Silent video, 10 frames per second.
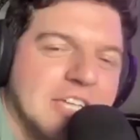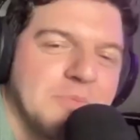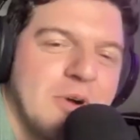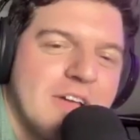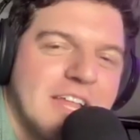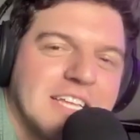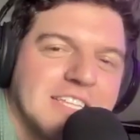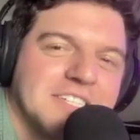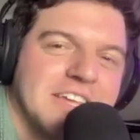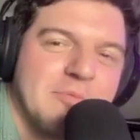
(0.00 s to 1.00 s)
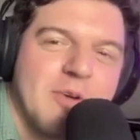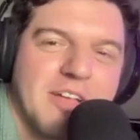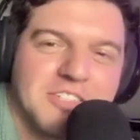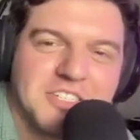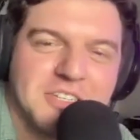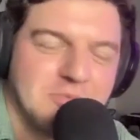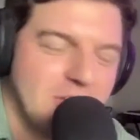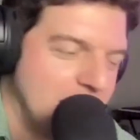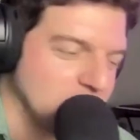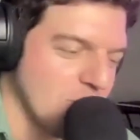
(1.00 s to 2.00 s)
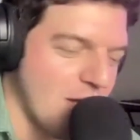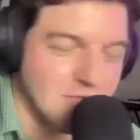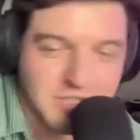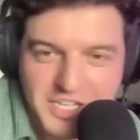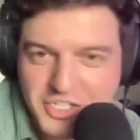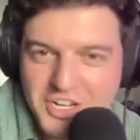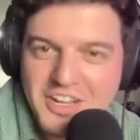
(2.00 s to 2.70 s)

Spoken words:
poetic in the same way, just in casual conversation?